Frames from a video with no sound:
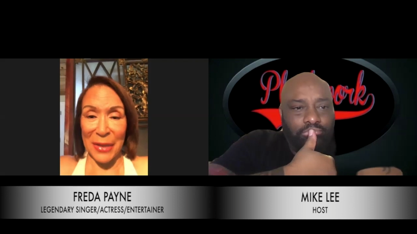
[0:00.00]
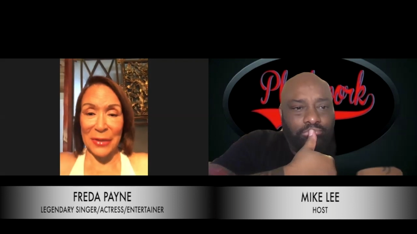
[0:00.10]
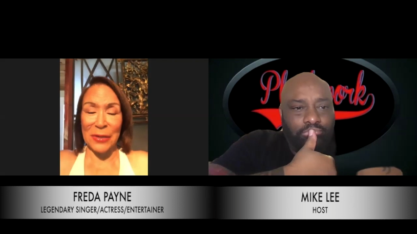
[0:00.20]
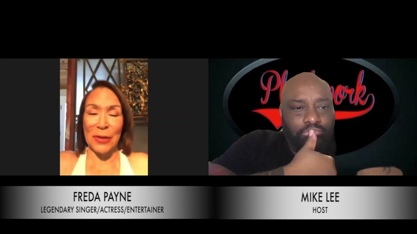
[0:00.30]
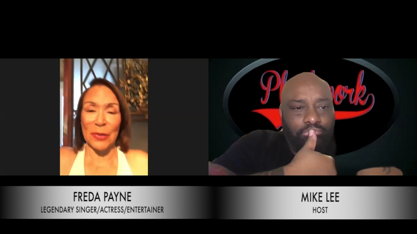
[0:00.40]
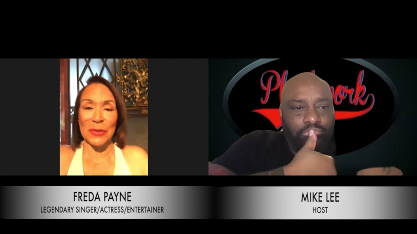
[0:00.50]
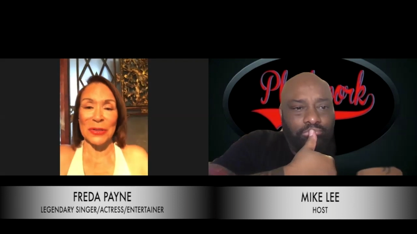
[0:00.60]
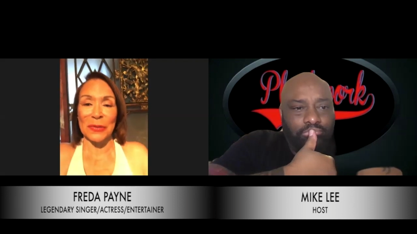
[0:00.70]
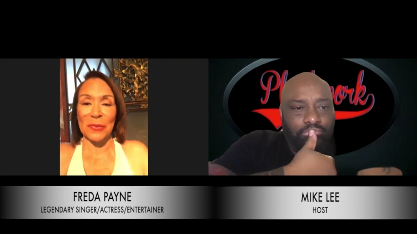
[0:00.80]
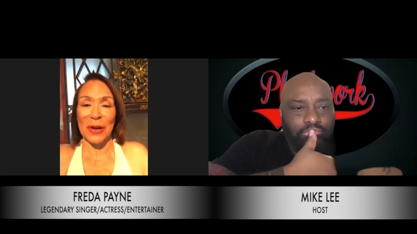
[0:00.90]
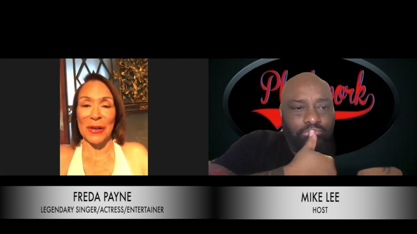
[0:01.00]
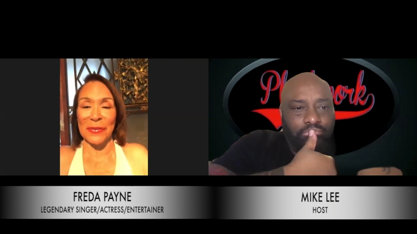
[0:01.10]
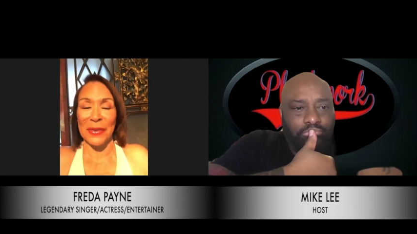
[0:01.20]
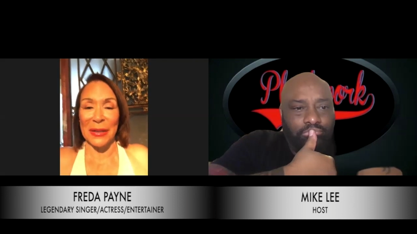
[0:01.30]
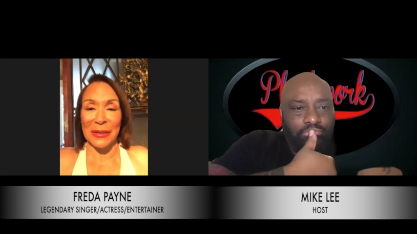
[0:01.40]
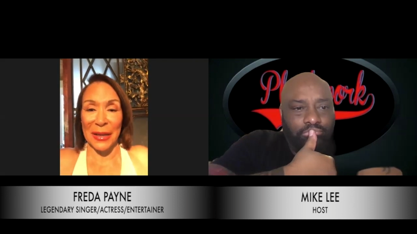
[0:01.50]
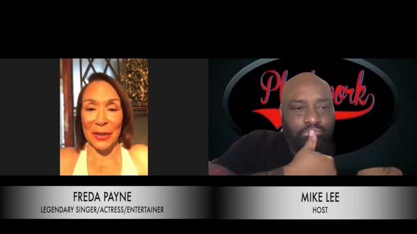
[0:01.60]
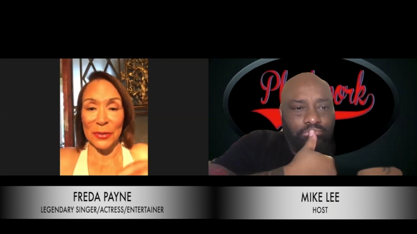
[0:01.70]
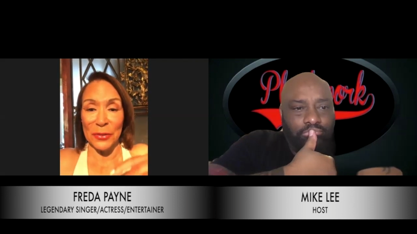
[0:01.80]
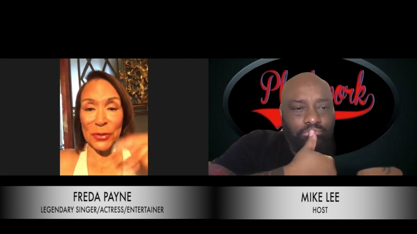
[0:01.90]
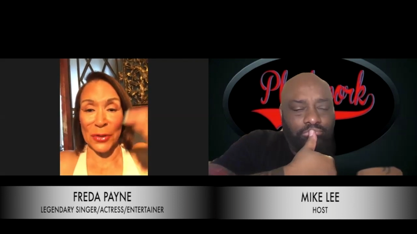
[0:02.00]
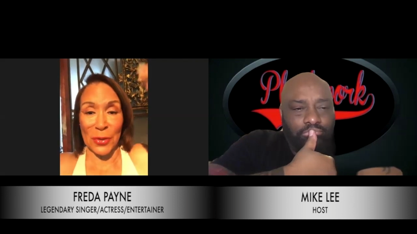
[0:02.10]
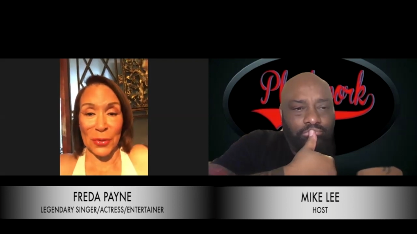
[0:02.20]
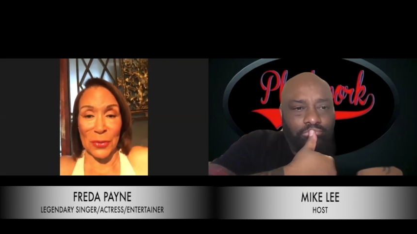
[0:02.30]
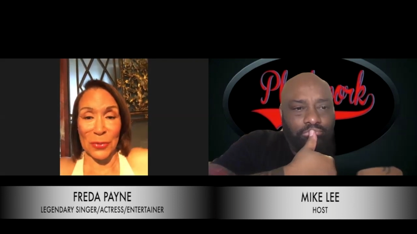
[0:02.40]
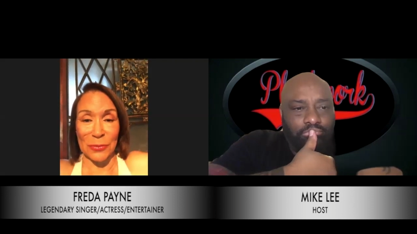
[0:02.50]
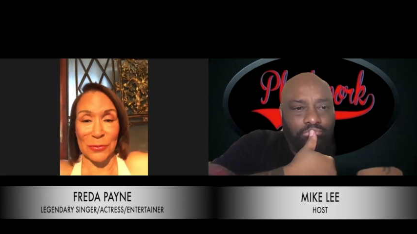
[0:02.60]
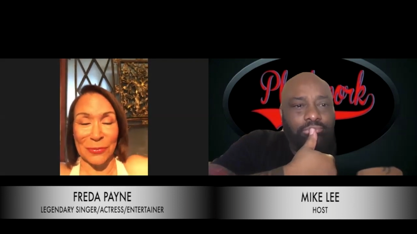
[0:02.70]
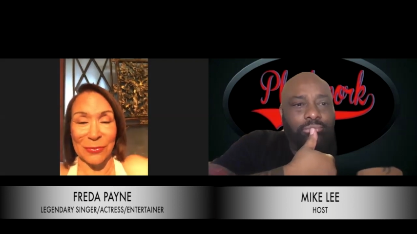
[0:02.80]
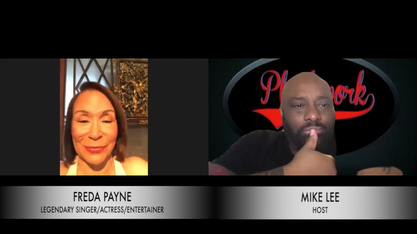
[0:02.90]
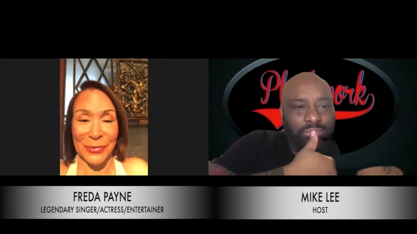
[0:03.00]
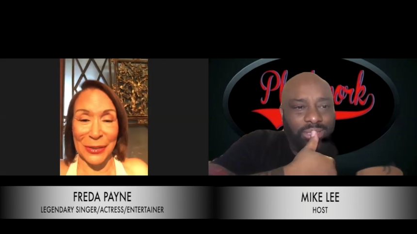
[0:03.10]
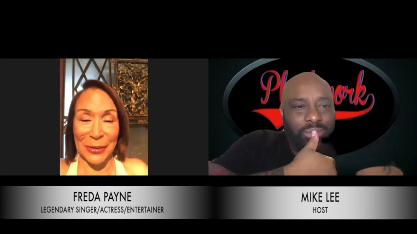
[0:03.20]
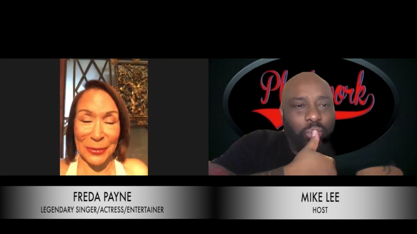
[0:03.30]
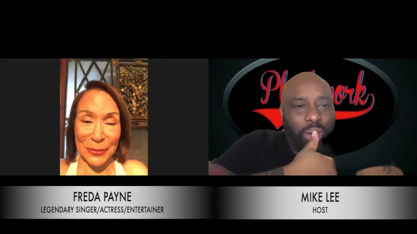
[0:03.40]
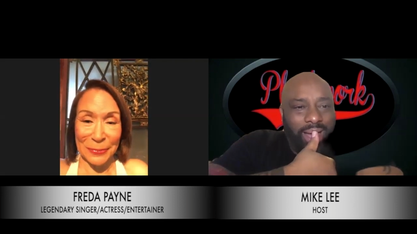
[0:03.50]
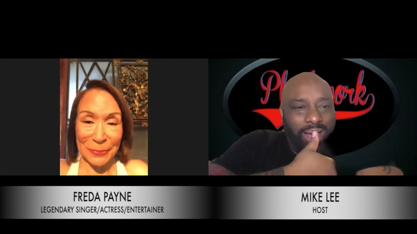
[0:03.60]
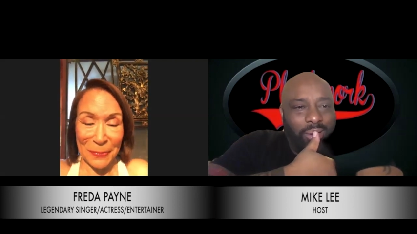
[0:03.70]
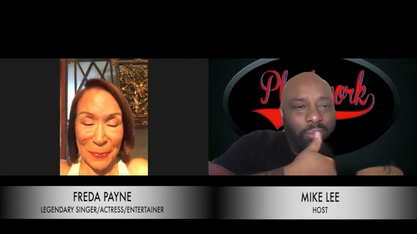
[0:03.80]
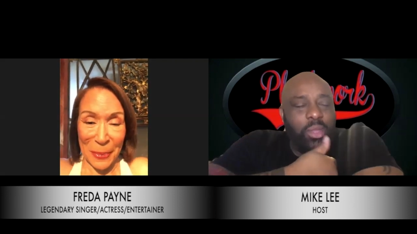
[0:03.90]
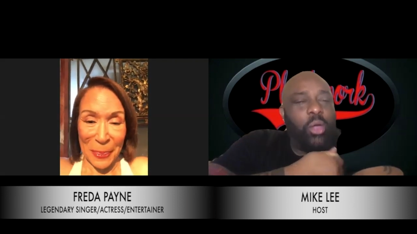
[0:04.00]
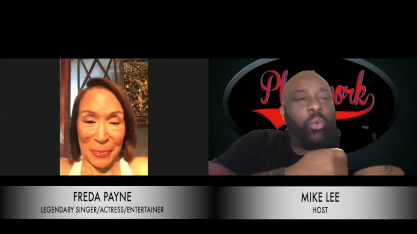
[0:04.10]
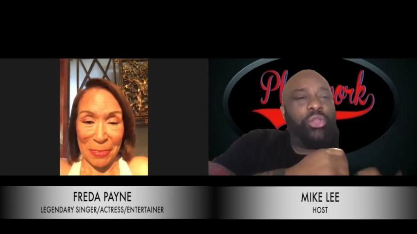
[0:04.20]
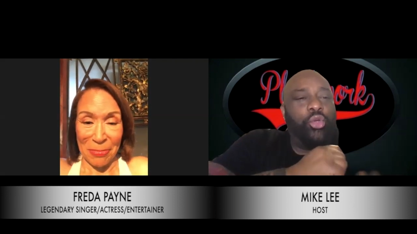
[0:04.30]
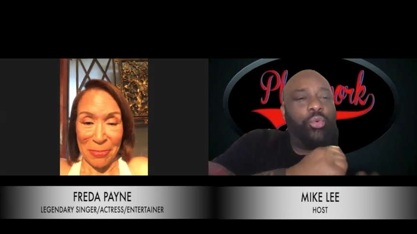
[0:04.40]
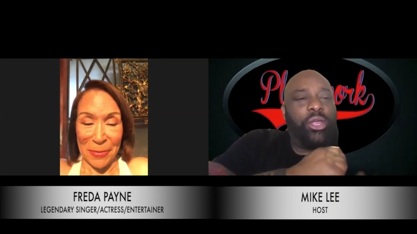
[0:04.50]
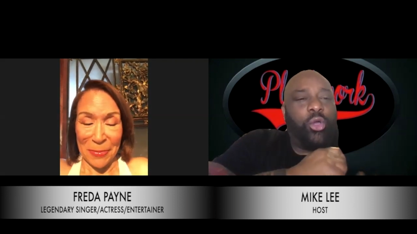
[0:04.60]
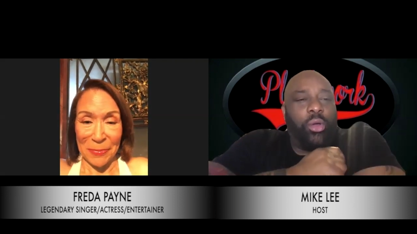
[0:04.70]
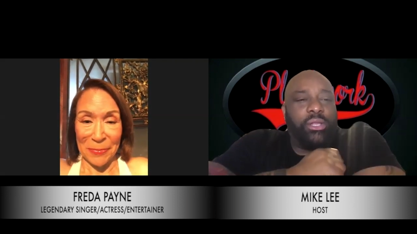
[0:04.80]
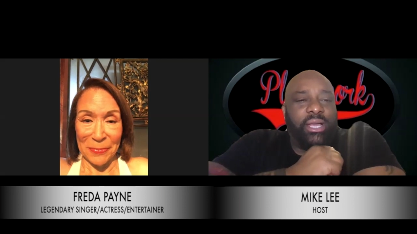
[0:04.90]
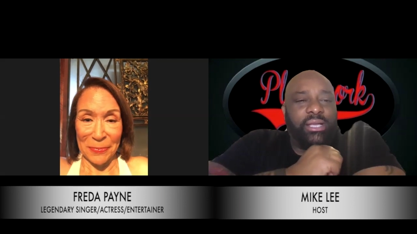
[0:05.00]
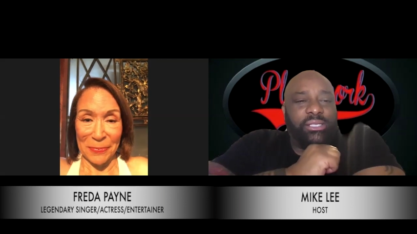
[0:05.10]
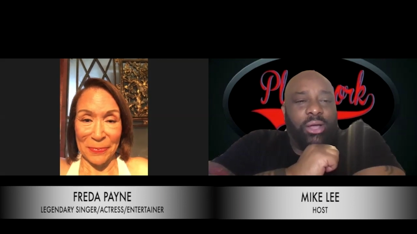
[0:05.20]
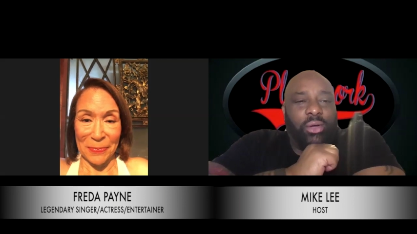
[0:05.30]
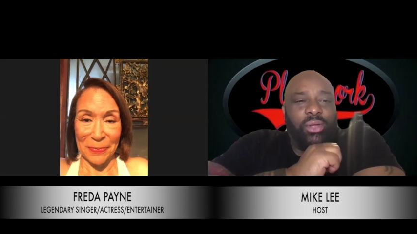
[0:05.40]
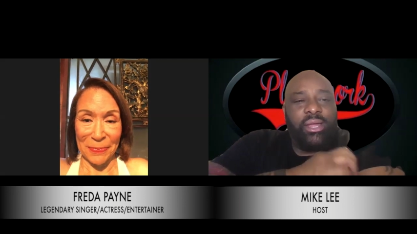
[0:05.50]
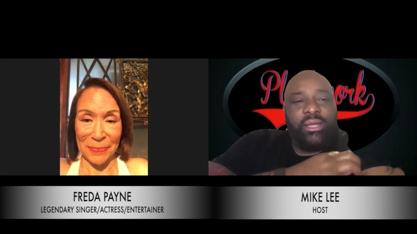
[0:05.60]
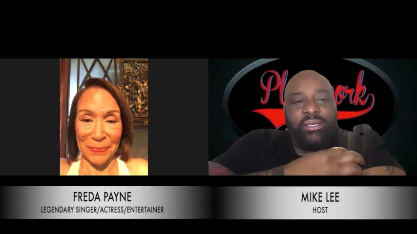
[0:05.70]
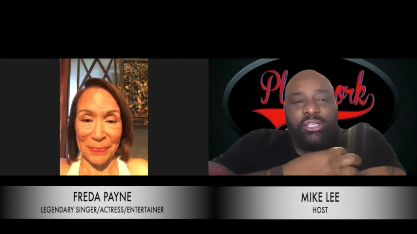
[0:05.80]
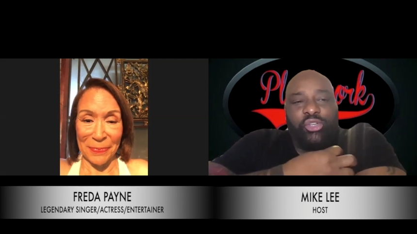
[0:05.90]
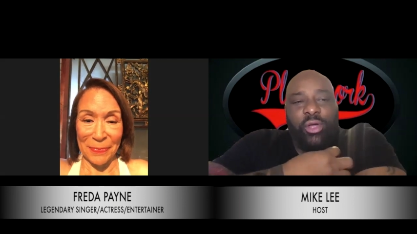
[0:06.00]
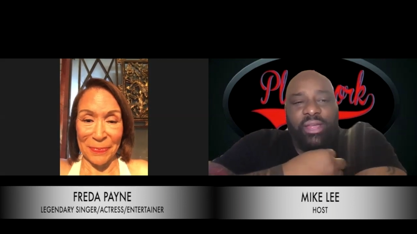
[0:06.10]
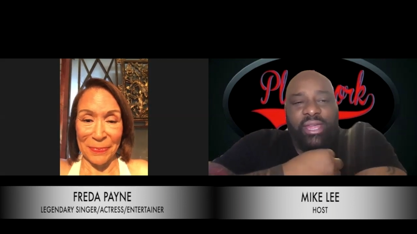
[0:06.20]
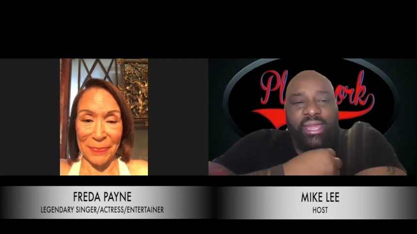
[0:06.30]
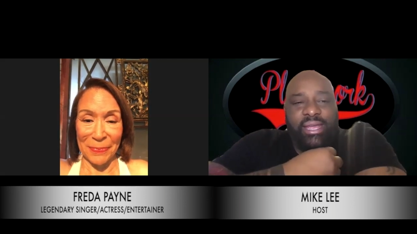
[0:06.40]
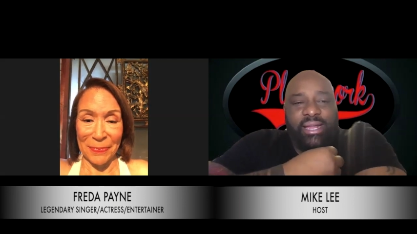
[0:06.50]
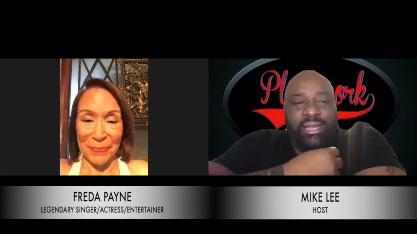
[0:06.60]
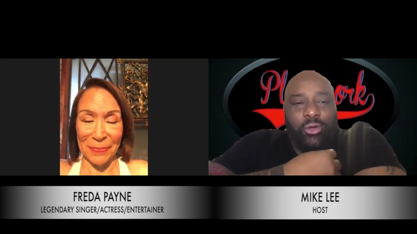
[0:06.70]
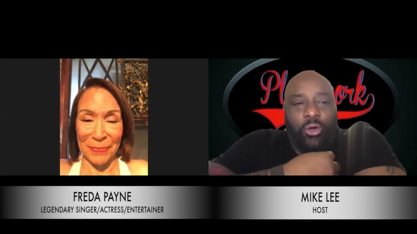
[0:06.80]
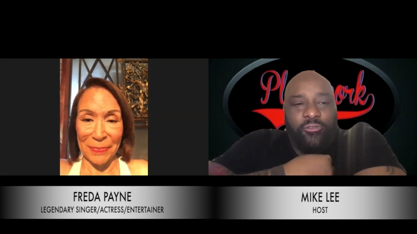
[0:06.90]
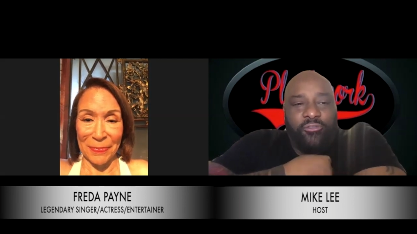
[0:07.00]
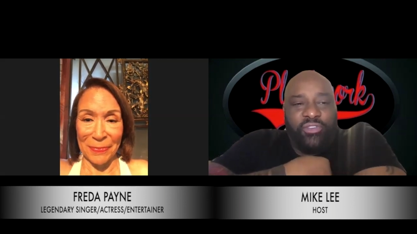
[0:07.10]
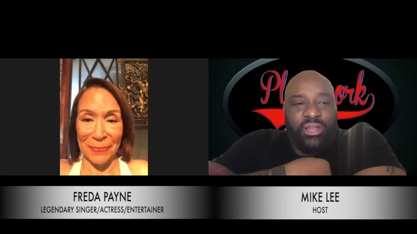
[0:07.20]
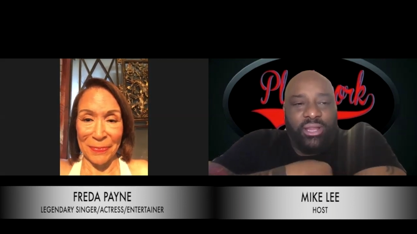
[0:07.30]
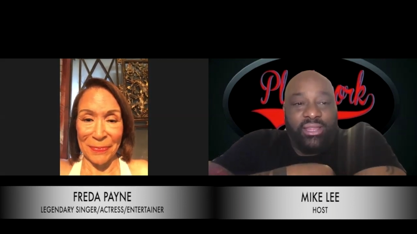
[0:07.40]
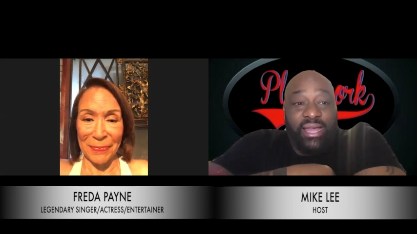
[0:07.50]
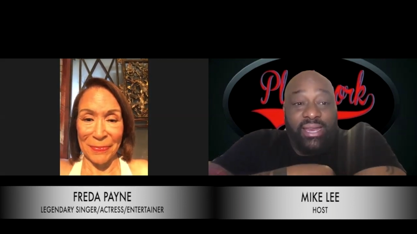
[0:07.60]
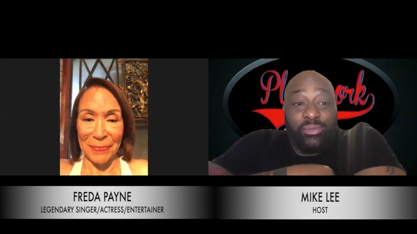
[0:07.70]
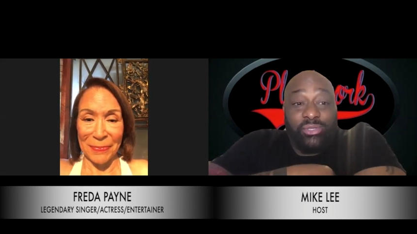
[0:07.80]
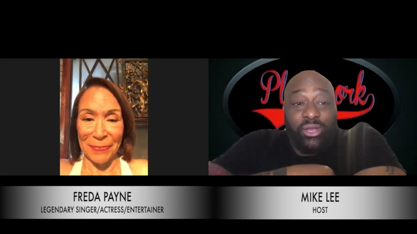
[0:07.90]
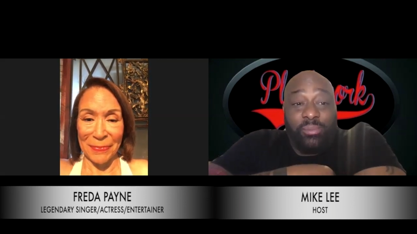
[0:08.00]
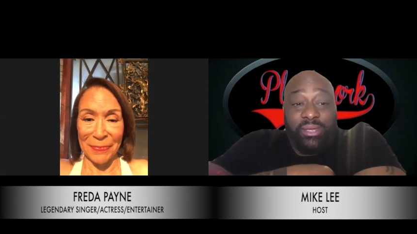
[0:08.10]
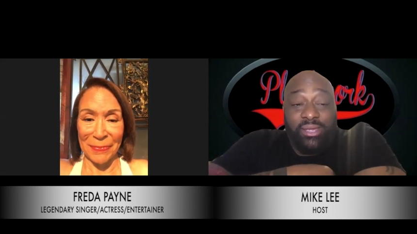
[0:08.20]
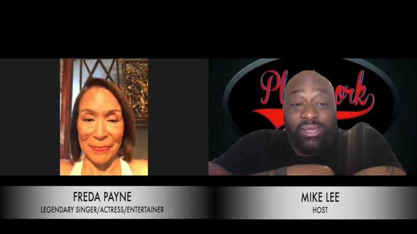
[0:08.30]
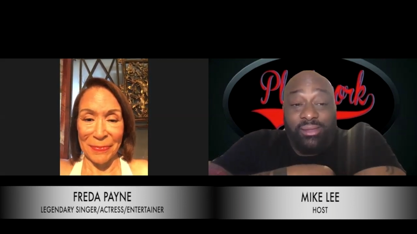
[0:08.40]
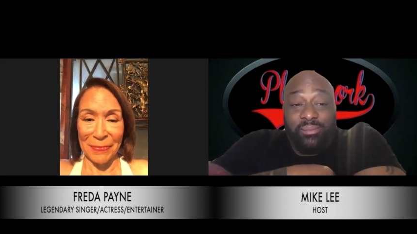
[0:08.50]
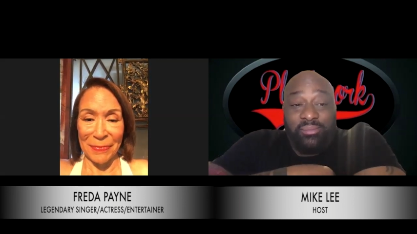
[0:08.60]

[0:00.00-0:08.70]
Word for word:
Speaker 1: of Gold was the one that like zoom you know.
Speaker 2: Wow. When you recorded that song, did you have an inkling or a feeling that it was going to be a hit?